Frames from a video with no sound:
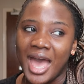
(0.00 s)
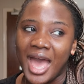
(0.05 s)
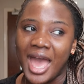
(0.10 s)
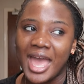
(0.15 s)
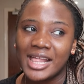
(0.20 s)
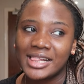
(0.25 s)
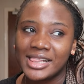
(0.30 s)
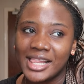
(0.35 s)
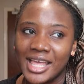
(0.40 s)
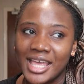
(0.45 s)

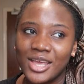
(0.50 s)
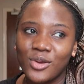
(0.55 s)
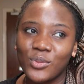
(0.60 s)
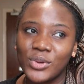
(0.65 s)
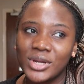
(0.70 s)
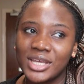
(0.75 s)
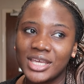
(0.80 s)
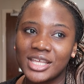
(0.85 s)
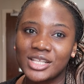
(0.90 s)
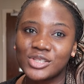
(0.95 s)
I like
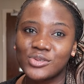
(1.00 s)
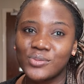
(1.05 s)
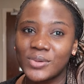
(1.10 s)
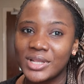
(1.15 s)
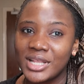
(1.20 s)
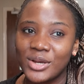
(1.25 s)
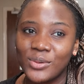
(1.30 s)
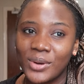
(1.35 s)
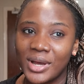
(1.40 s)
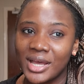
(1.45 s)
when it gets
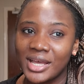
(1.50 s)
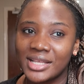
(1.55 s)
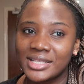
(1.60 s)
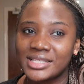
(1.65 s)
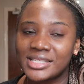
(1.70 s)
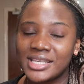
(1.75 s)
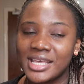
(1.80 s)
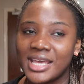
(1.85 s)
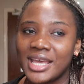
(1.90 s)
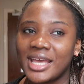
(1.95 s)
really
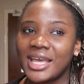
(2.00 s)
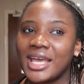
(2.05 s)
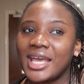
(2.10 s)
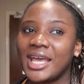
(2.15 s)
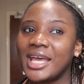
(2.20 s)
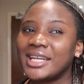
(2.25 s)
quiet here,